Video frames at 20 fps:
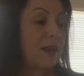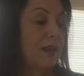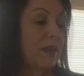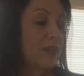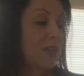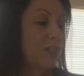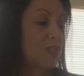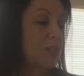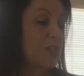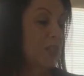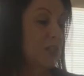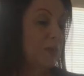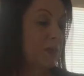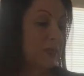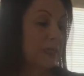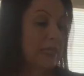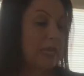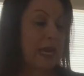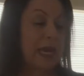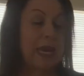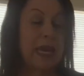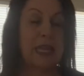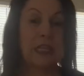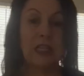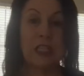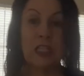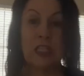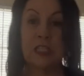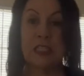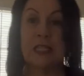She was like, it
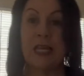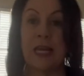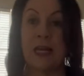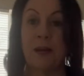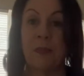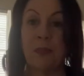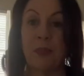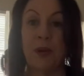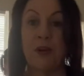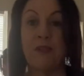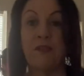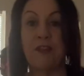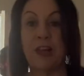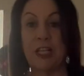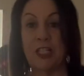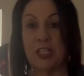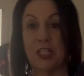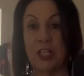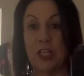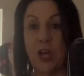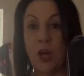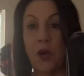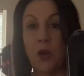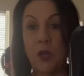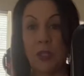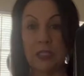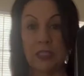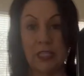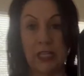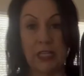looks like a professional
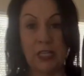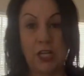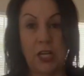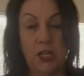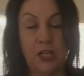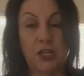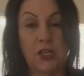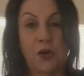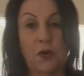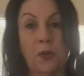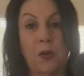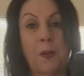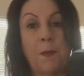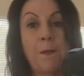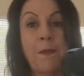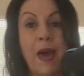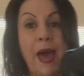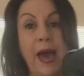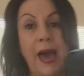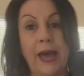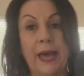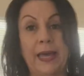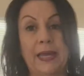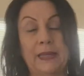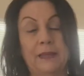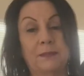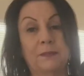did your bag.